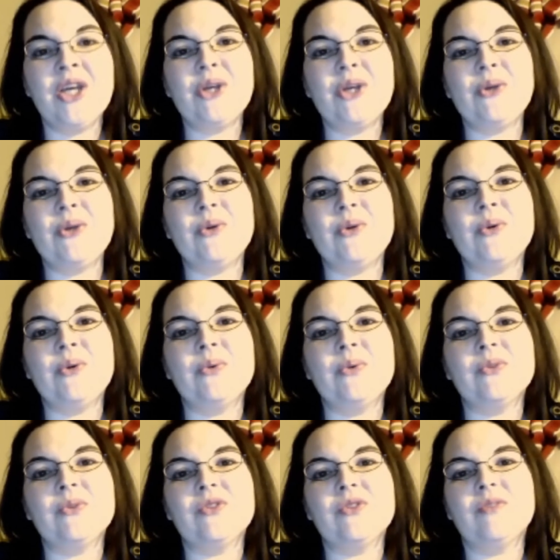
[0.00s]
who
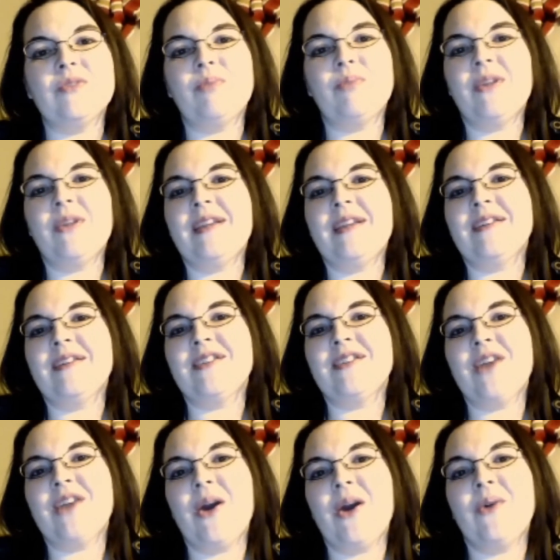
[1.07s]
put their
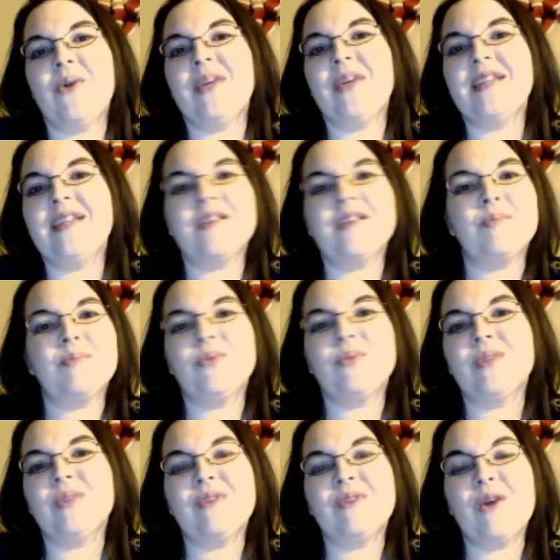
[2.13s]
toe into the
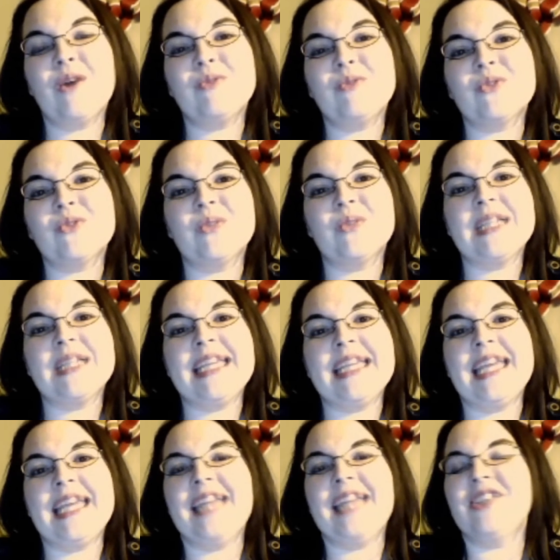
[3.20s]
pool of
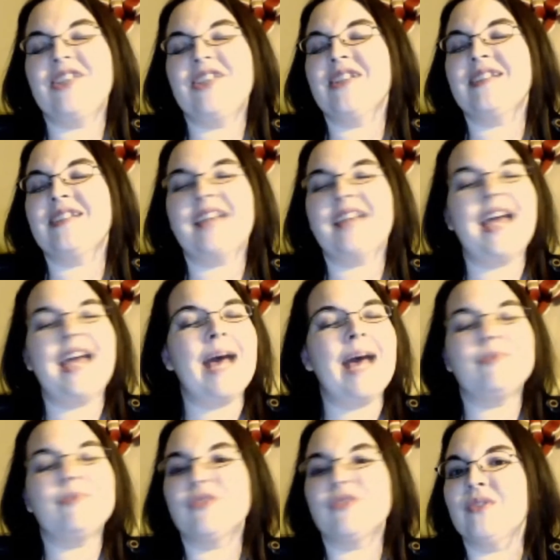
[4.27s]
homeschooling and just
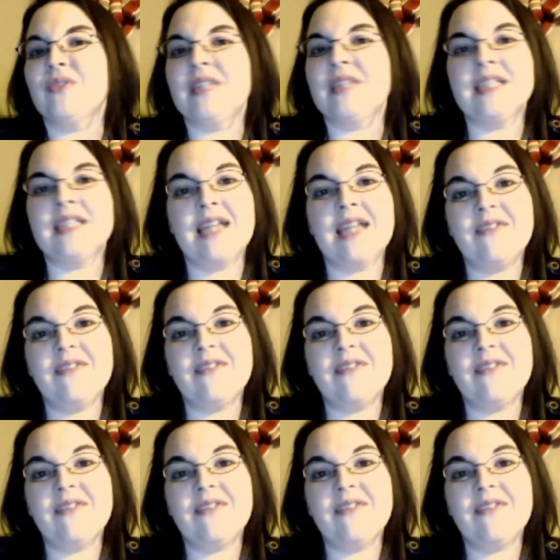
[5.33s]
absolutely love